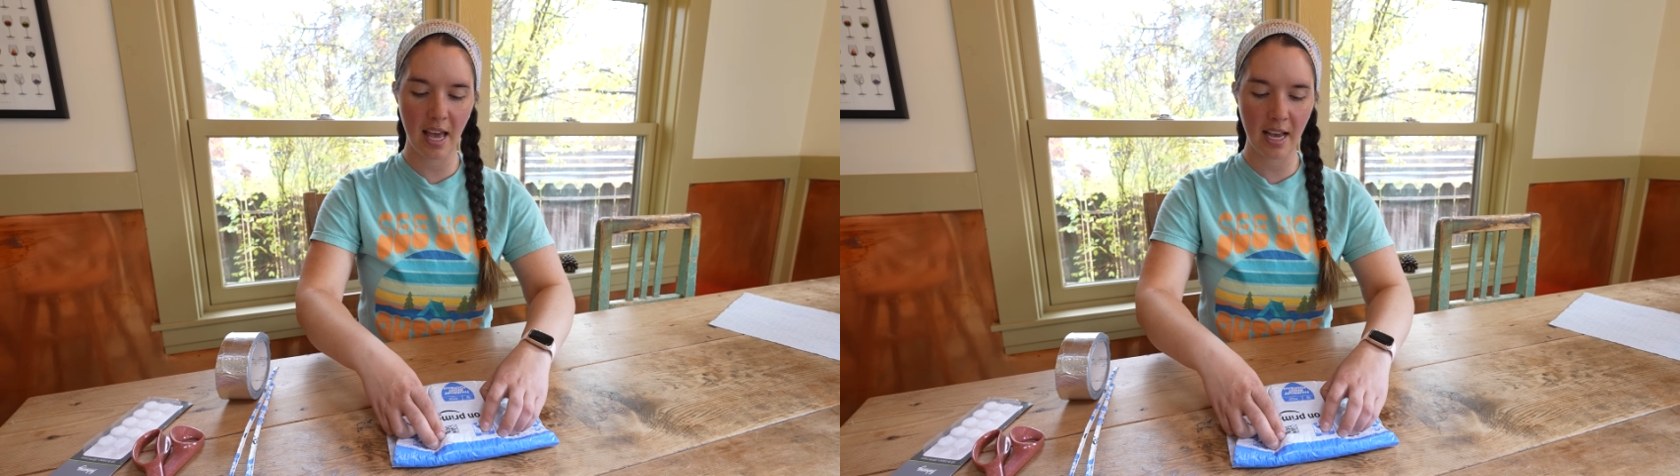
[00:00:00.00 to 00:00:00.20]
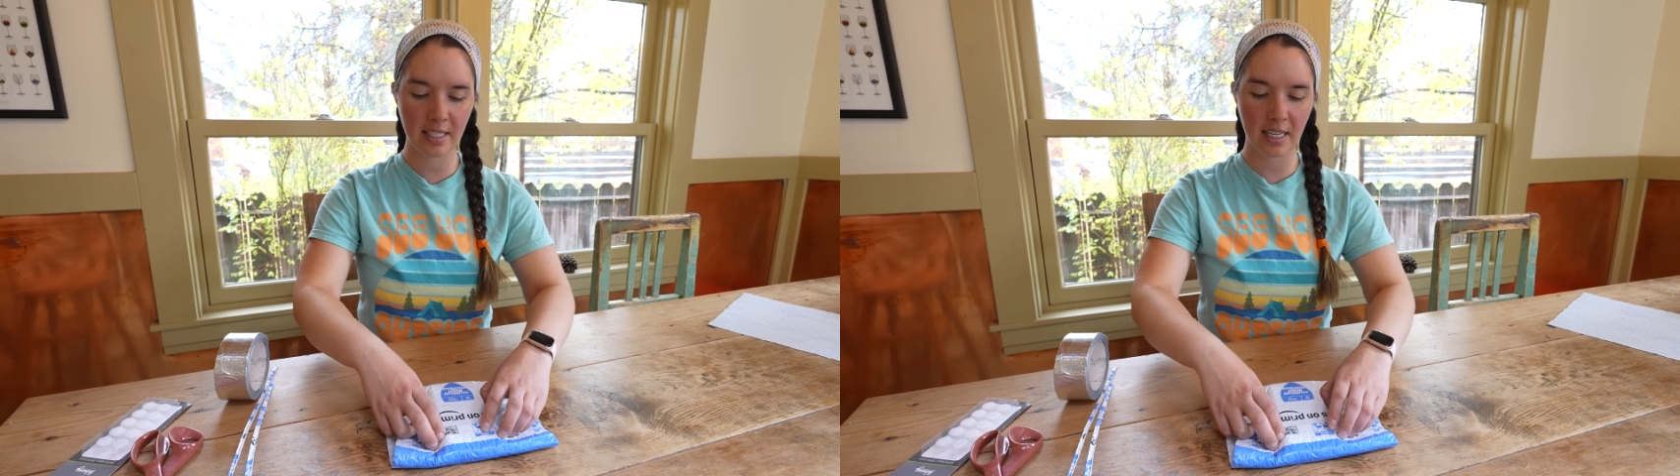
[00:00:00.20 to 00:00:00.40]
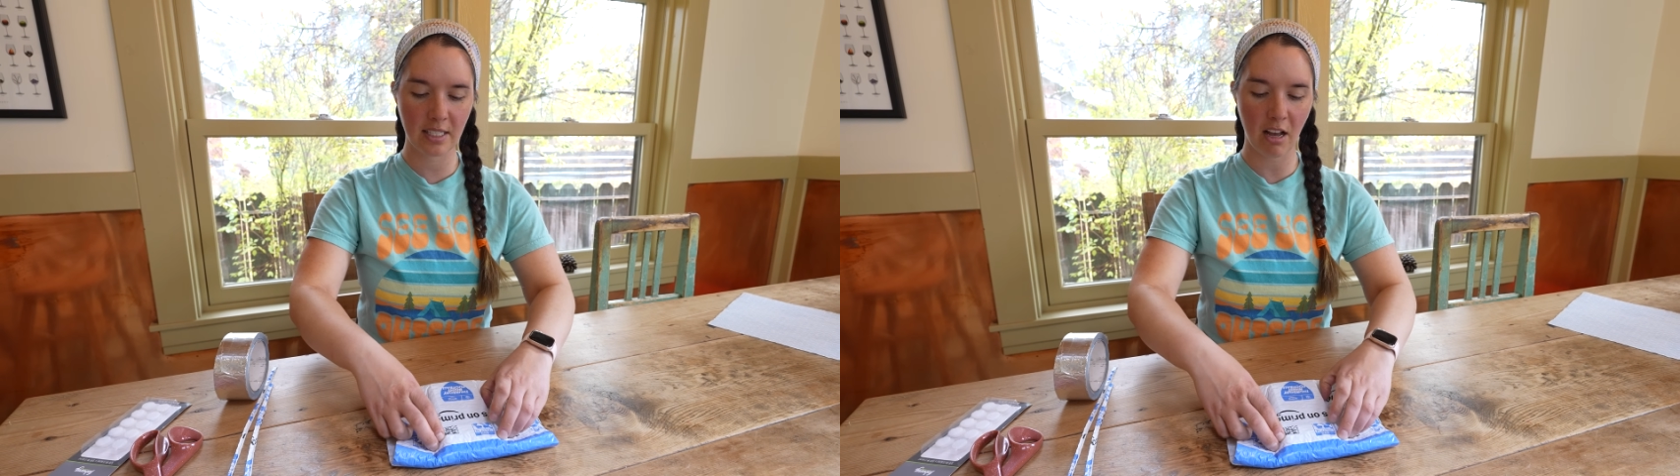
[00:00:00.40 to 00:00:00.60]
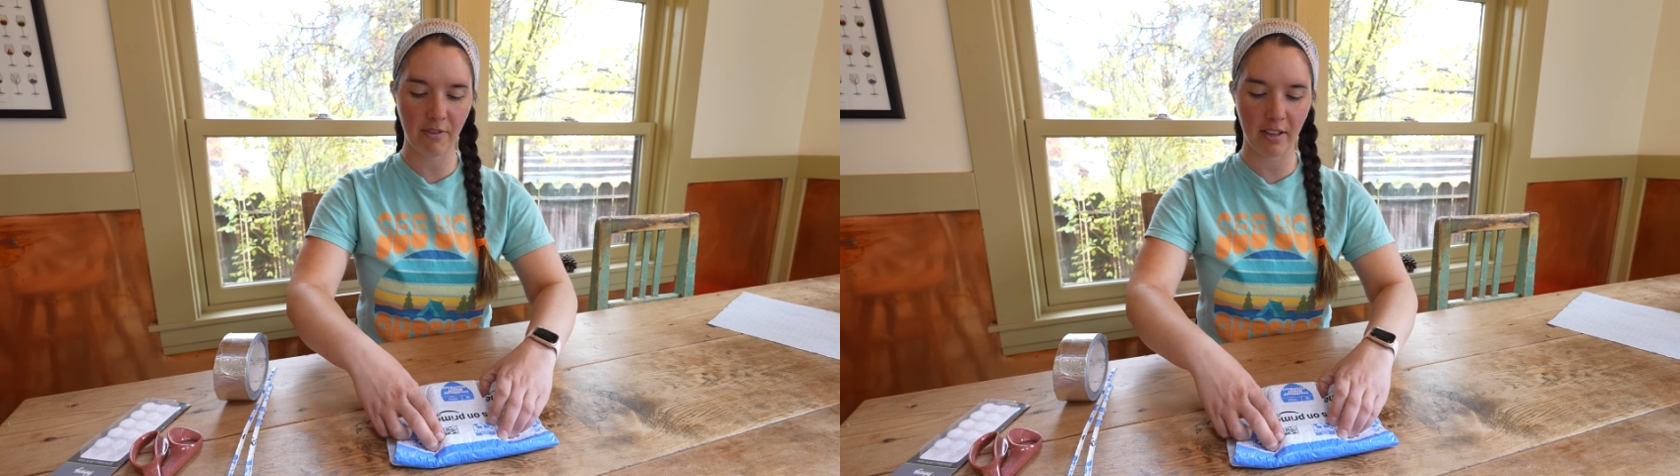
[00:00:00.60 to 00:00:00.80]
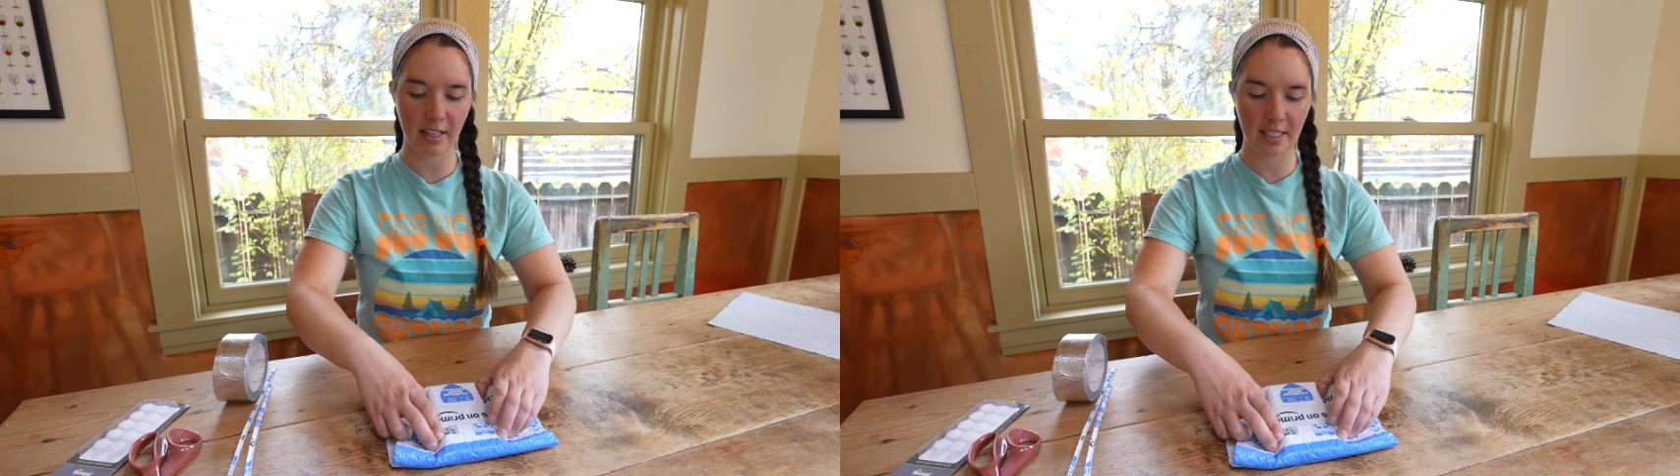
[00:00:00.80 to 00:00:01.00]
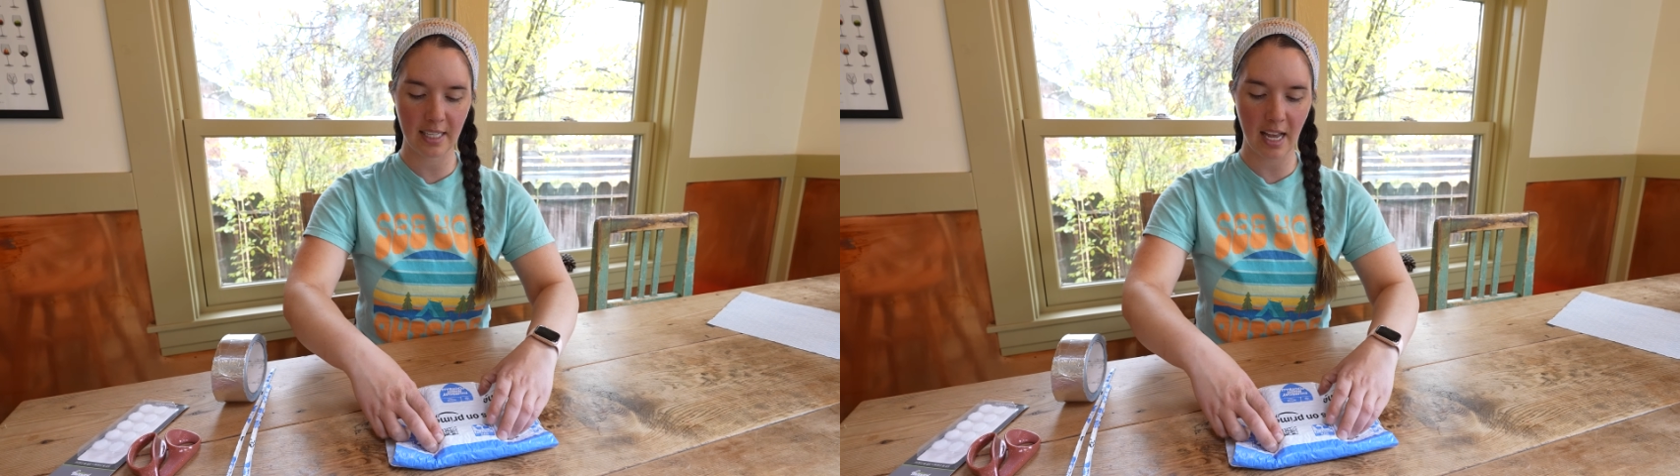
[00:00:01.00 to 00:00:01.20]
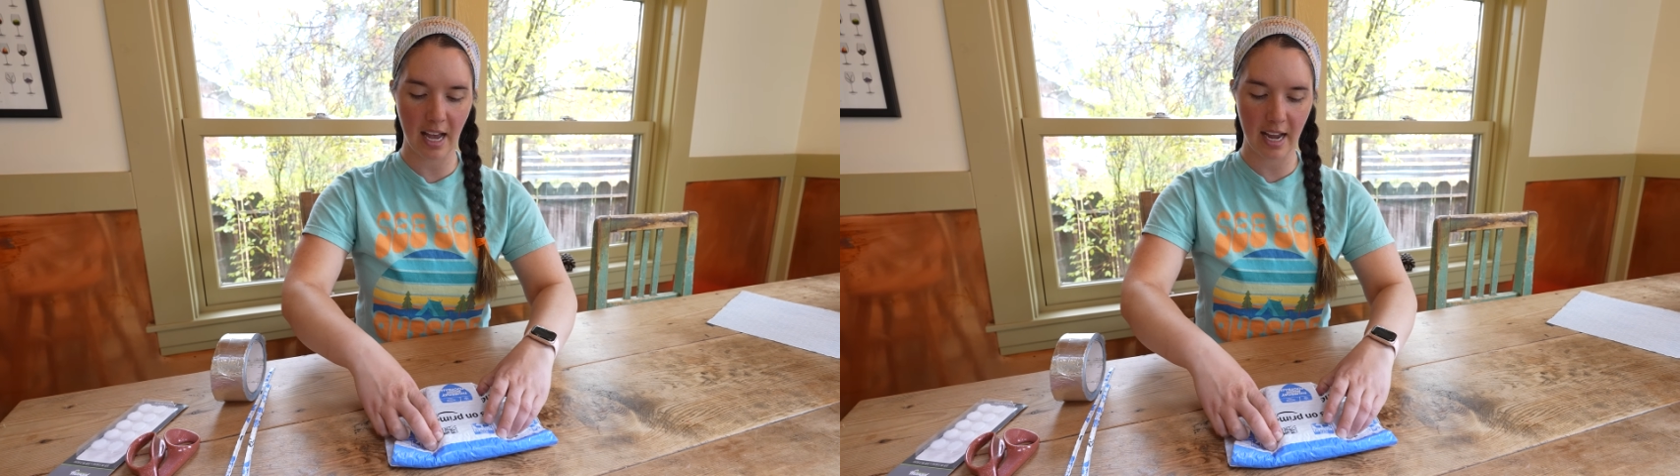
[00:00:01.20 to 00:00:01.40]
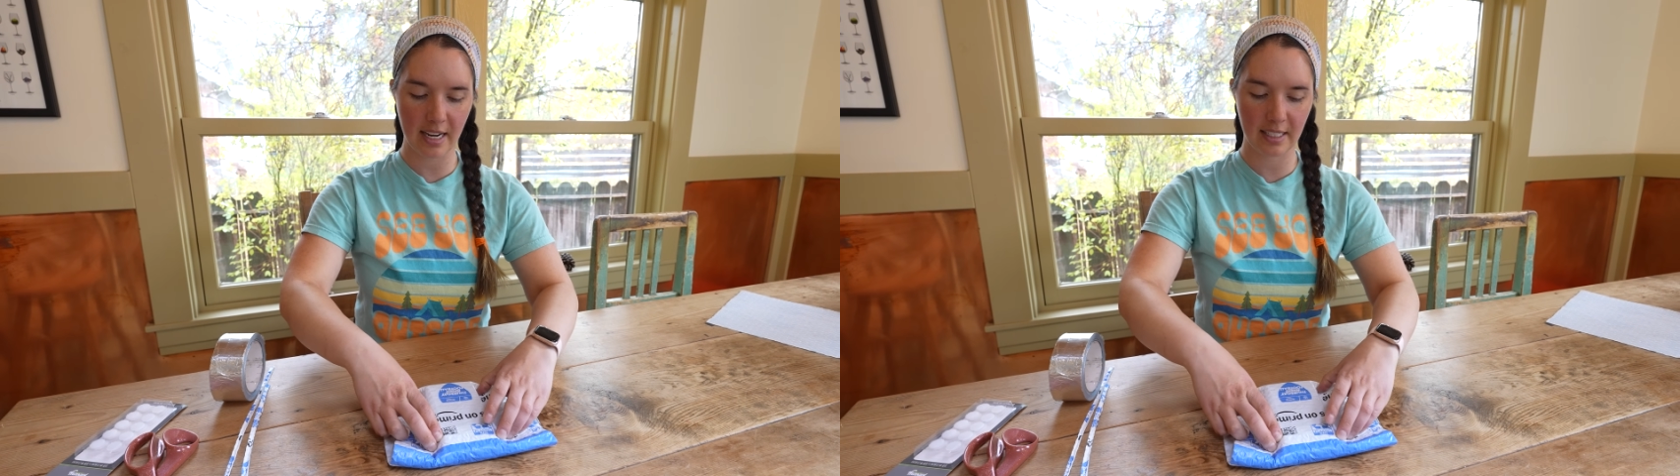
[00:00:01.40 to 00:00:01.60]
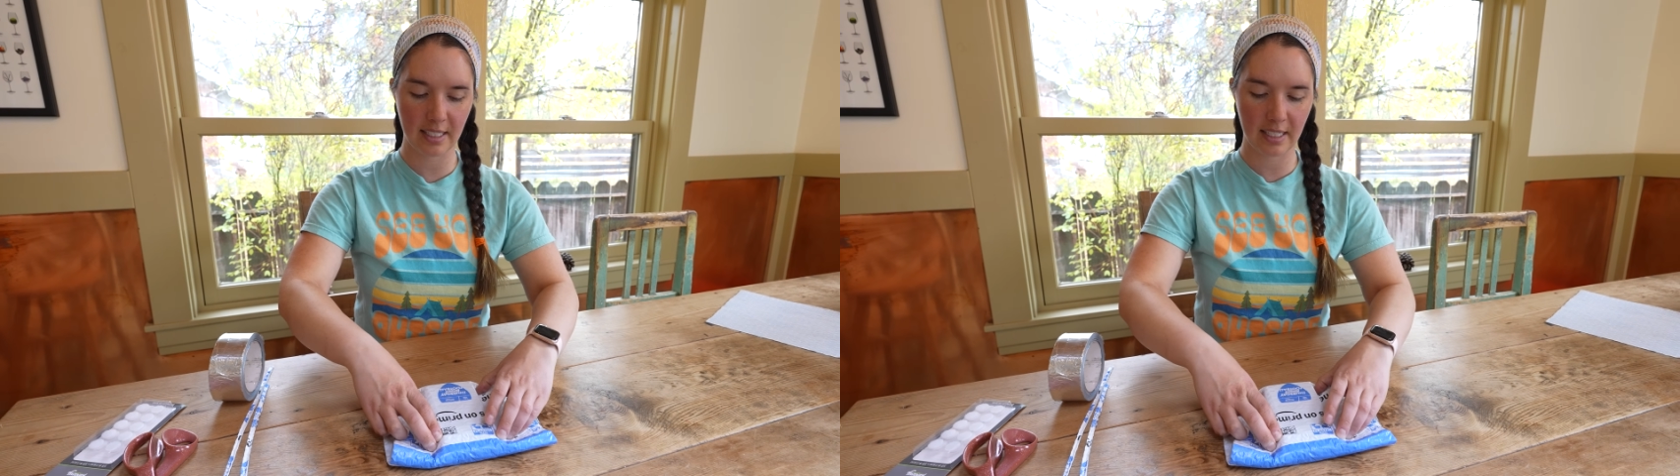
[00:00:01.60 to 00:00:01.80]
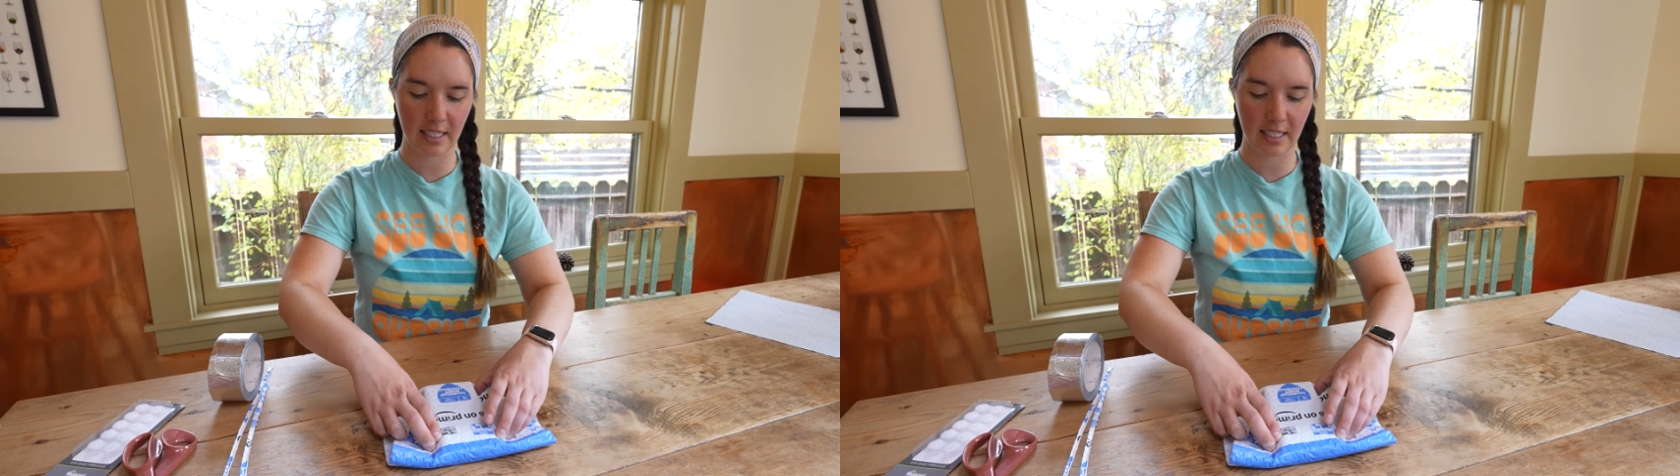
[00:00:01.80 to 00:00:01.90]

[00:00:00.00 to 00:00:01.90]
excess off on the sides